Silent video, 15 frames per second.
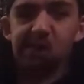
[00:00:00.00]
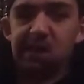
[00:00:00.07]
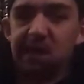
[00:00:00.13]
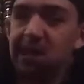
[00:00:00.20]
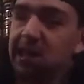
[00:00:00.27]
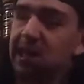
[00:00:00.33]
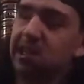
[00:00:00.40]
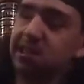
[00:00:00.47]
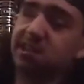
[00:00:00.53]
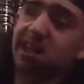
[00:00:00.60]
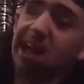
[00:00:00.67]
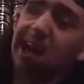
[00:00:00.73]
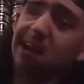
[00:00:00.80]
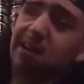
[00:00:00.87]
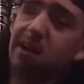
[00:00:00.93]
And I got
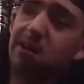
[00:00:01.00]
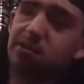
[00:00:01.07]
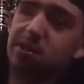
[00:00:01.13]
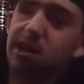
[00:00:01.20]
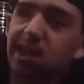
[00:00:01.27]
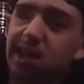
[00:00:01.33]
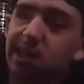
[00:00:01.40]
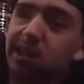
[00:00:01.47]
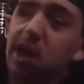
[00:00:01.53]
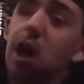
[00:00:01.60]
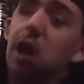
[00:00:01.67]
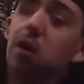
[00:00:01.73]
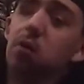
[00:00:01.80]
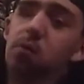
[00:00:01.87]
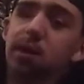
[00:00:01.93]
scared that I was going to get
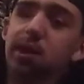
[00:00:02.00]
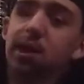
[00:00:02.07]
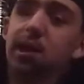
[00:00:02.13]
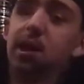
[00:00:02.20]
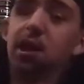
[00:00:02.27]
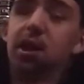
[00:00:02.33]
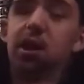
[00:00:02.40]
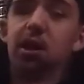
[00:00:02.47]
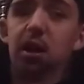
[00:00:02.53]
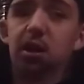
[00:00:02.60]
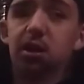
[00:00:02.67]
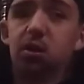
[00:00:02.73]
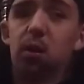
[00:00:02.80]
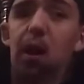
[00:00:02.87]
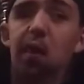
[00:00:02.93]
caught with it,
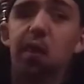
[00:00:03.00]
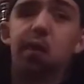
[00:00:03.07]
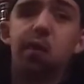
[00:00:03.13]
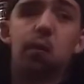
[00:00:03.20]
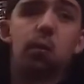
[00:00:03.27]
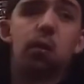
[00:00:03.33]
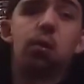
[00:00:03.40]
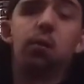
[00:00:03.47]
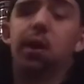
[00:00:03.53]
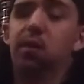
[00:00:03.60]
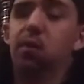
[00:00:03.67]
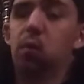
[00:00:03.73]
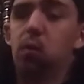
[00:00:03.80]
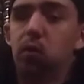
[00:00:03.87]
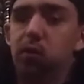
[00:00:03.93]
so I threw it
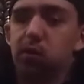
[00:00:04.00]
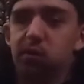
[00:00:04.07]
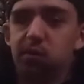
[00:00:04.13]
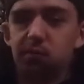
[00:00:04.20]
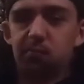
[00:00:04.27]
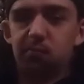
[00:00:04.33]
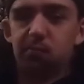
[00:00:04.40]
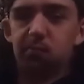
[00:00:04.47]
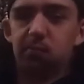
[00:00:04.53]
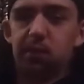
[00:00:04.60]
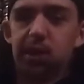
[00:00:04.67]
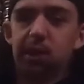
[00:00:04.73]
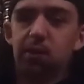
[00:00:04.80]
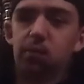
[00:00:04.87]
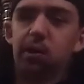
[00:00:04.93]
in the woods.
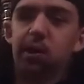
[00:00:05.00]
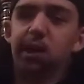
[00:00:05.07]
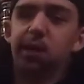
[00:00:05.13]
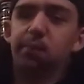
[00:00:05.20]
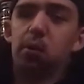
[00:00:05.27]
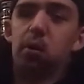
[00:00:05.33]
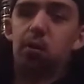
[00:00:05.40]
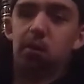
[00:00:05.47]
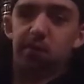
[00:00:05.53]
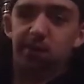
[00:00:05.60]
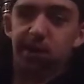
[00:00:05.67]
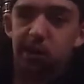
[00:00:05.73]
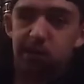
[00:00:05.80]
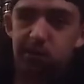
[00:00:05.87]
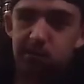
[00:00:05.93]
I didn't want any part of it.